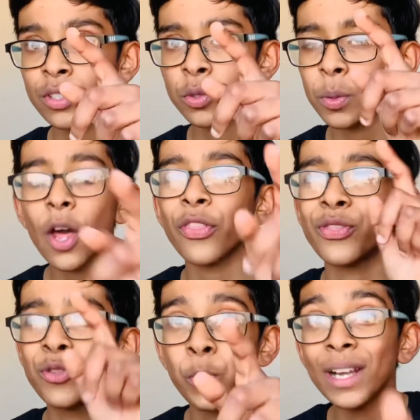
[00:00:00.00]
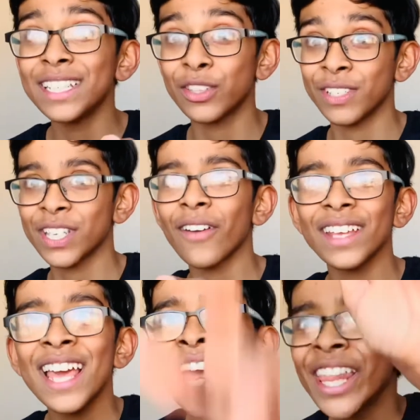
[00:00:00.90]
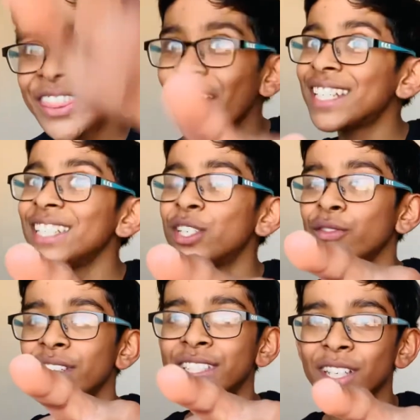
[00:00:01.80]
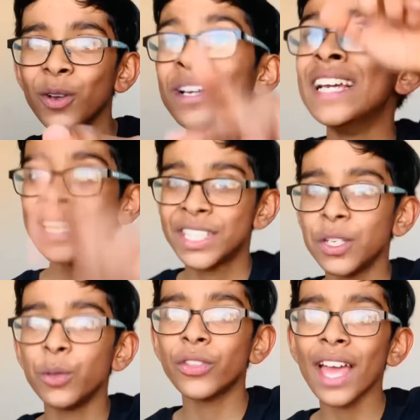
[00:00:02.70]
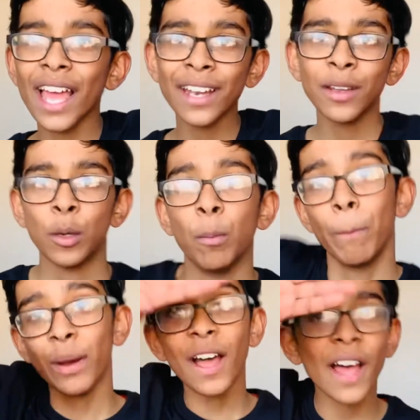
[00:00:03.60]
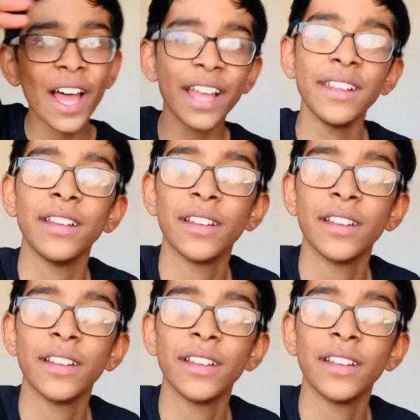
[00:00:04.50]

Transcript: Not 23, sorry, 32 video. See you then. Bye.